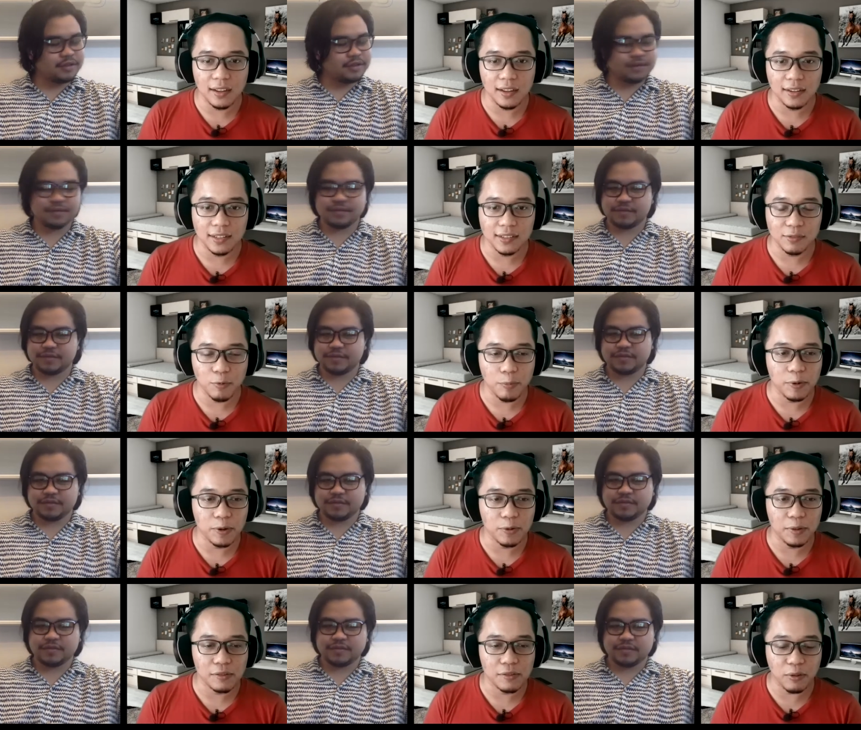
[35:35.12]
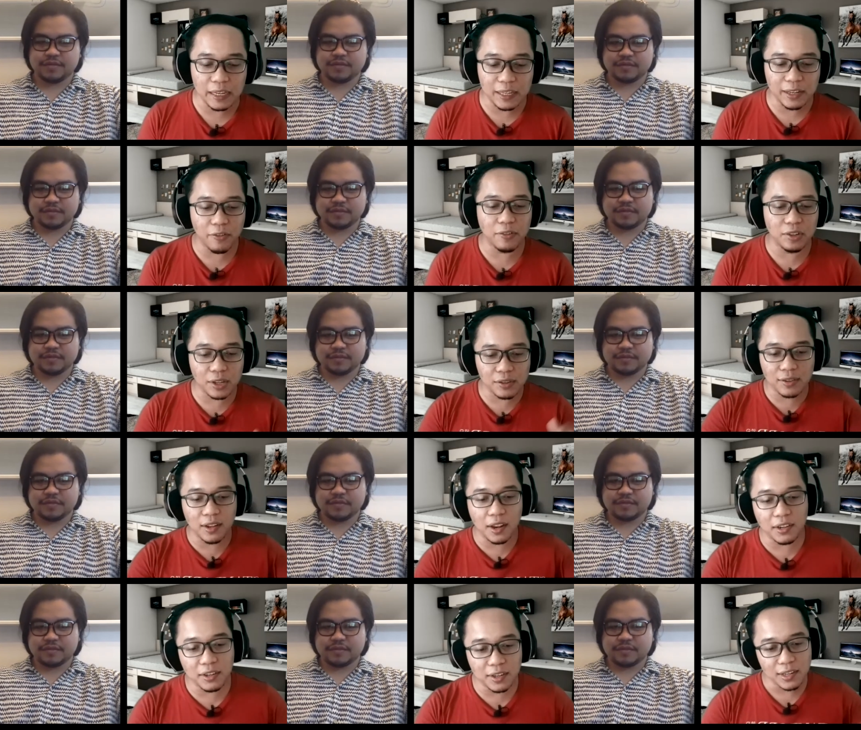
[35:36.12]
Speaker 1: uh, this weaponry. So in other that's
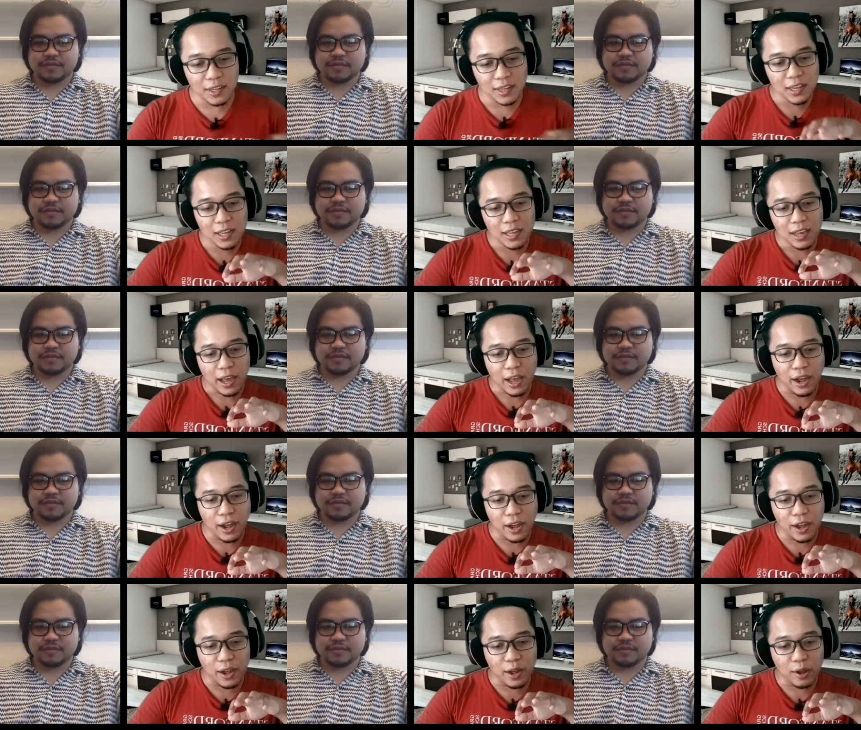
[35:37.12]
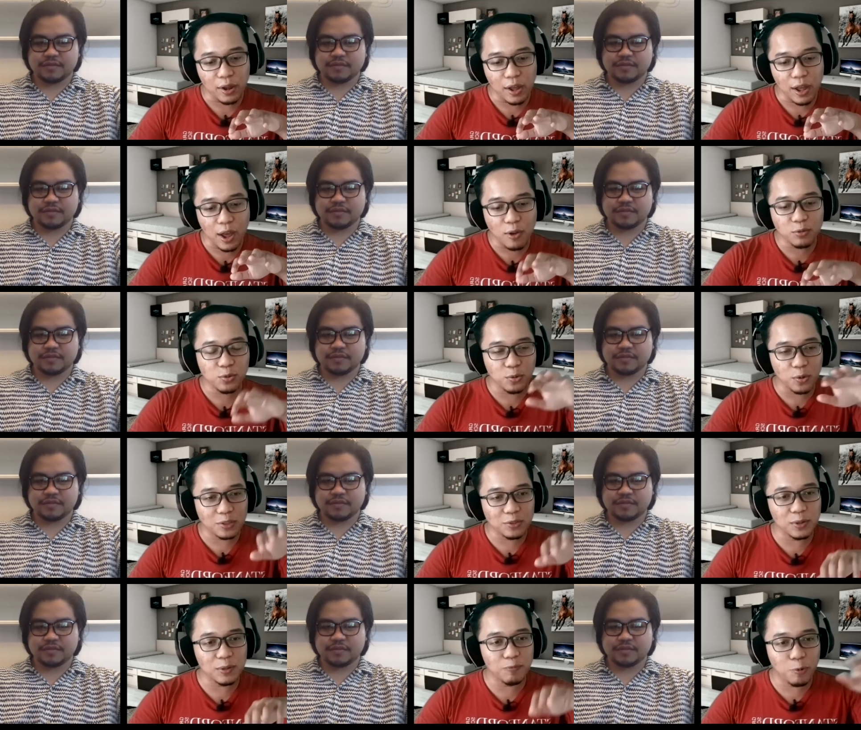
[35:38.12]
another uh, how to
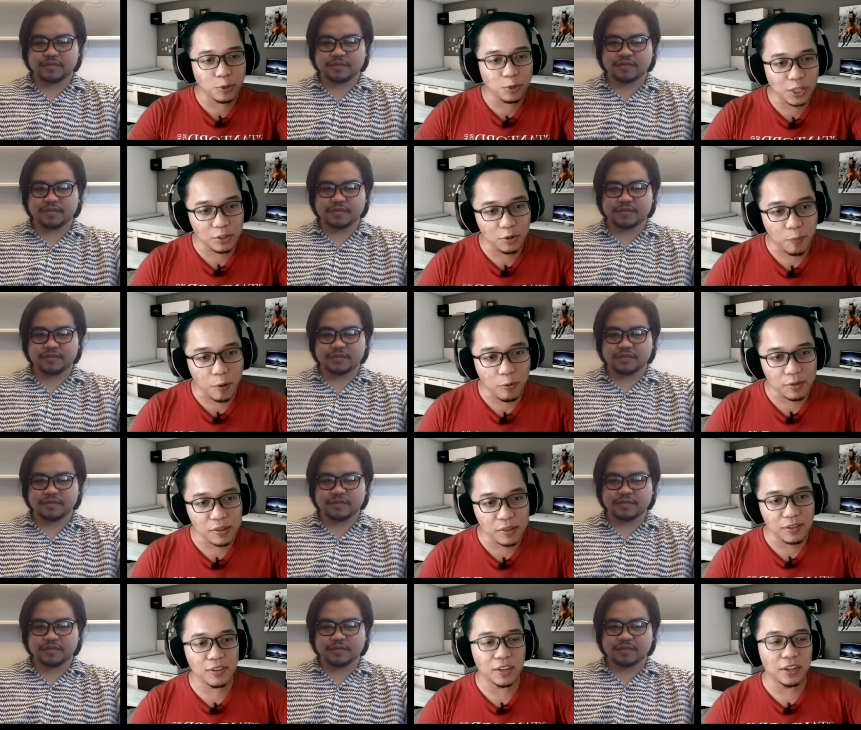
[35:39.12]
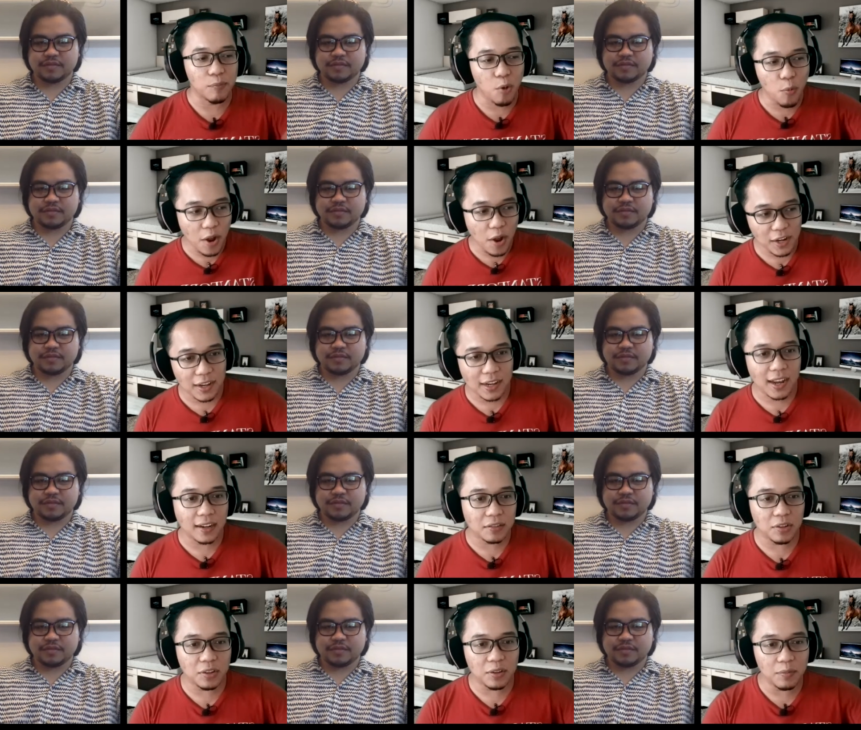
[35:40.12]
actually project your power as well. So the moment a
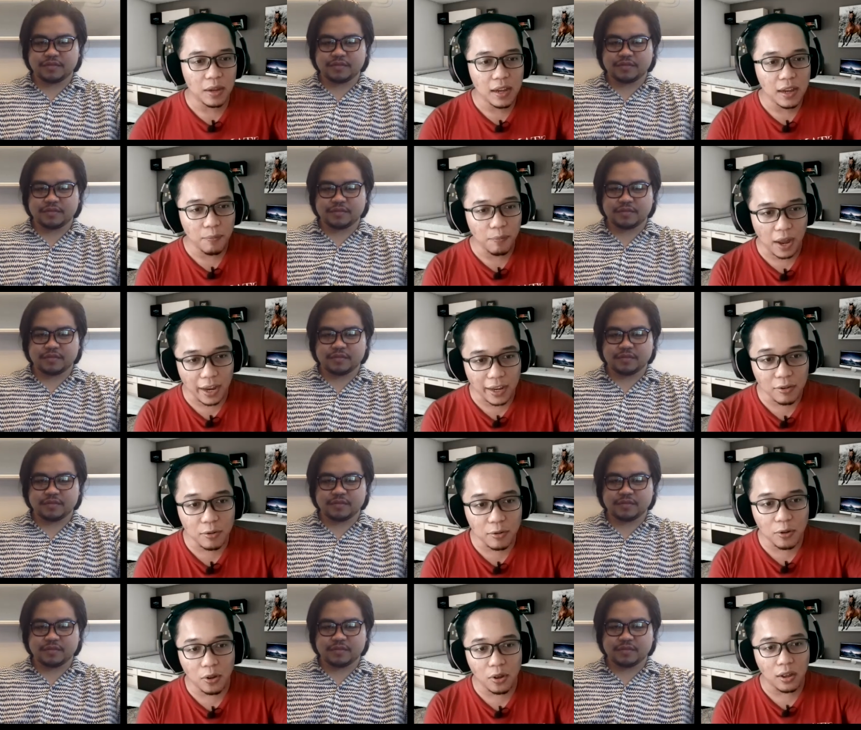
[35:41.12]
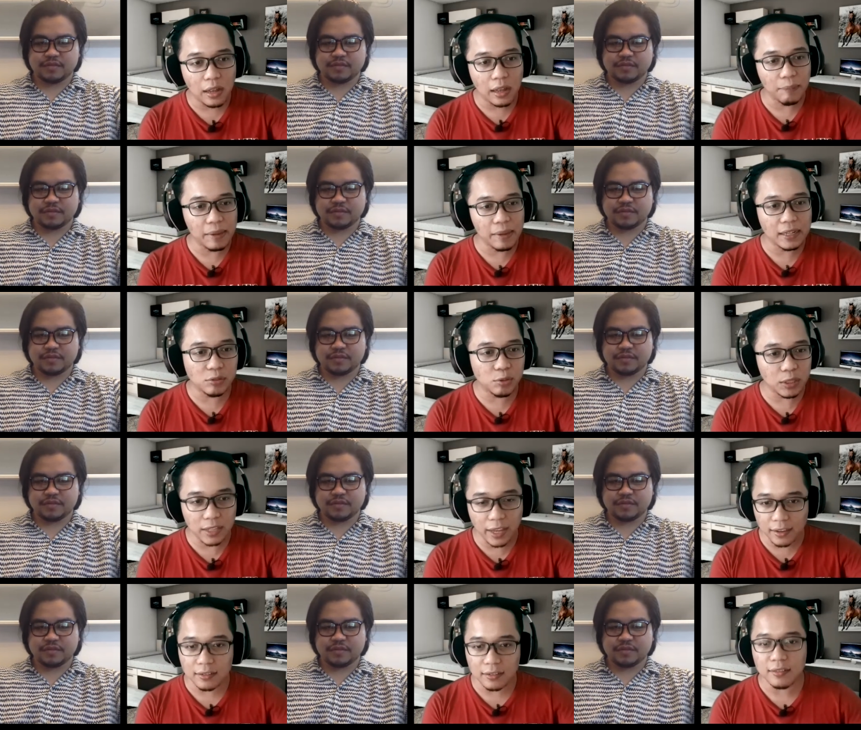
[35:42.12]
country buy your military
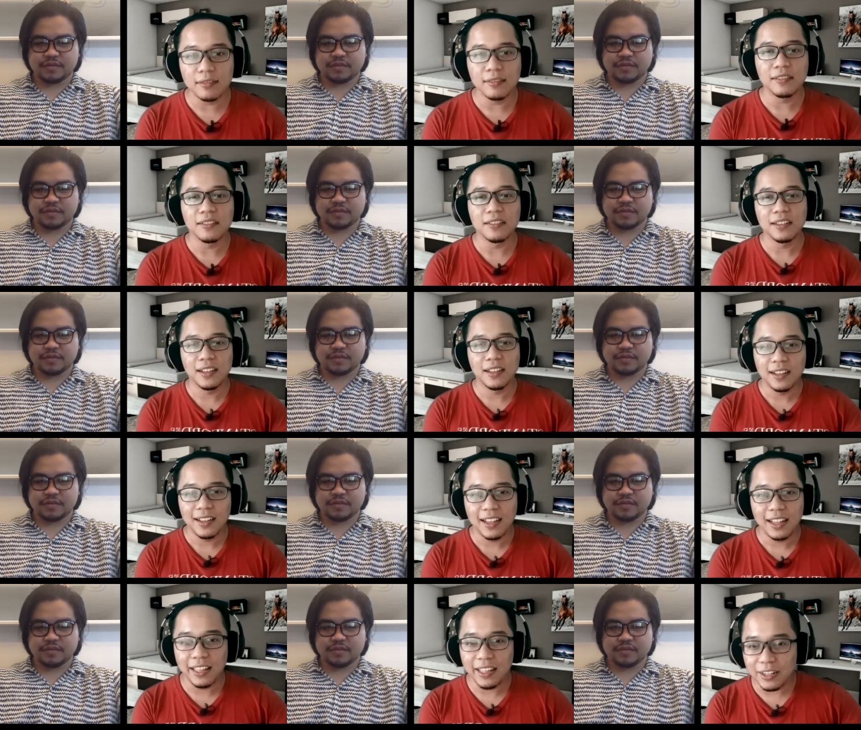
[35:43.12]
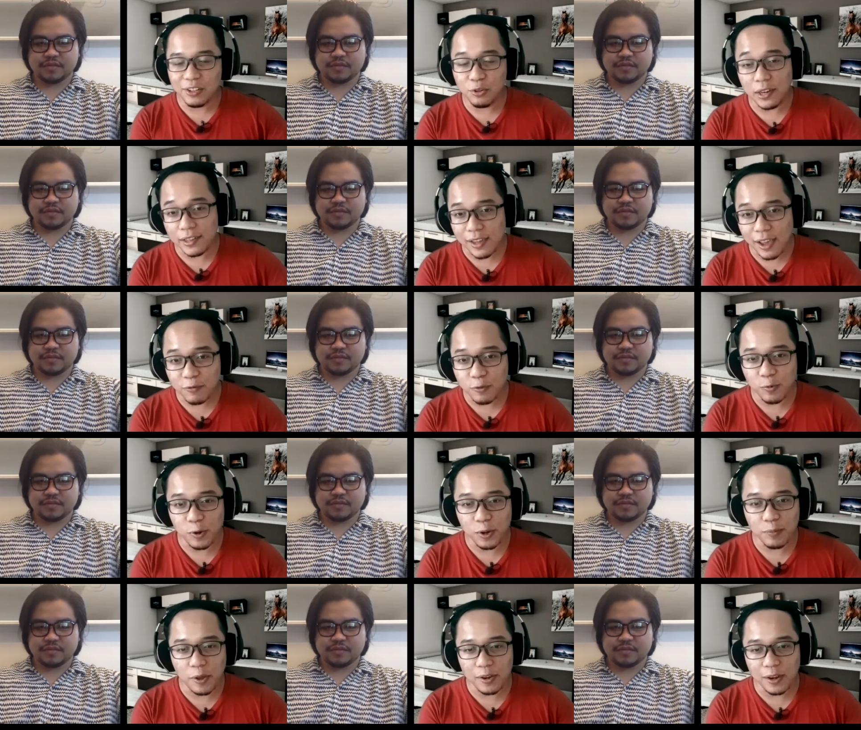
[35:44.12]
tech, you doesn't have to
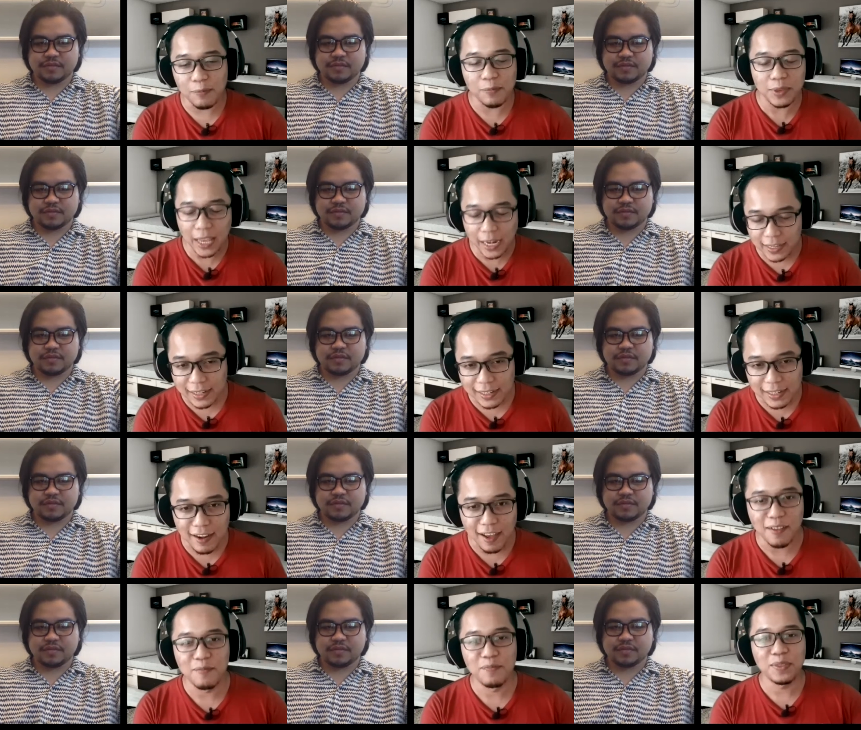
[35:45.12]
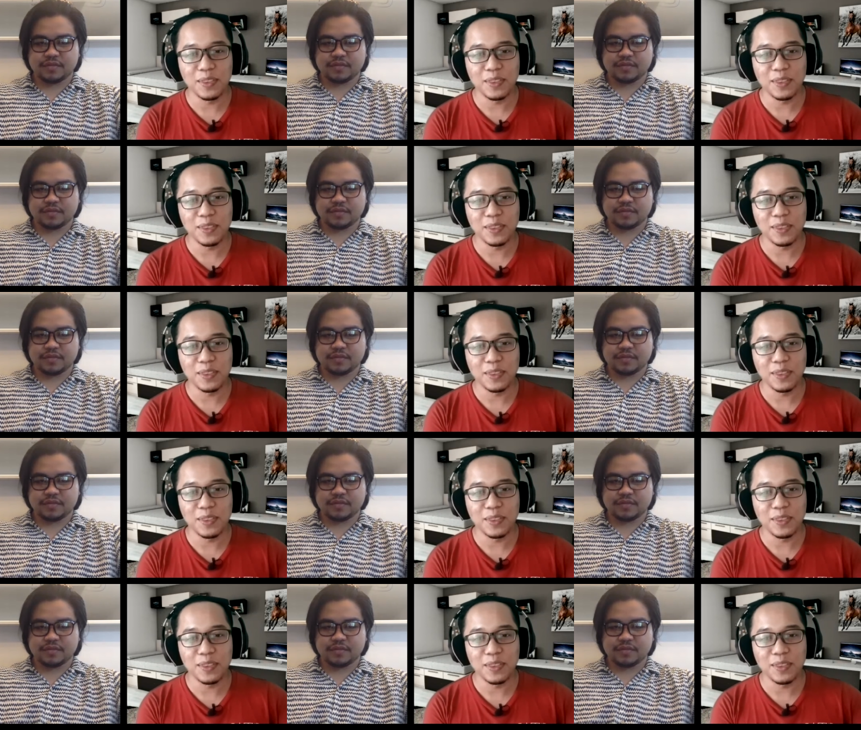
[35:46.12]
worry about them technically lah.